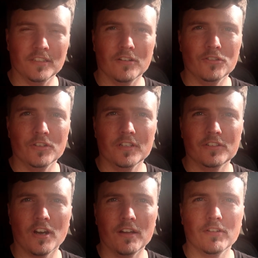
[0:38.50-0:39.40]
you know, due to
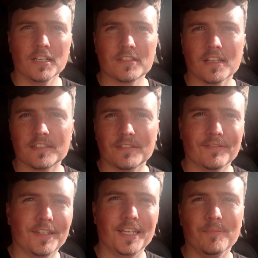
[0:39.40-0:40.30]
the driveway. It says
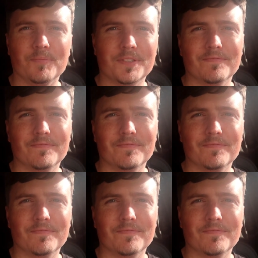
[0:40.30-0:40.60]
keep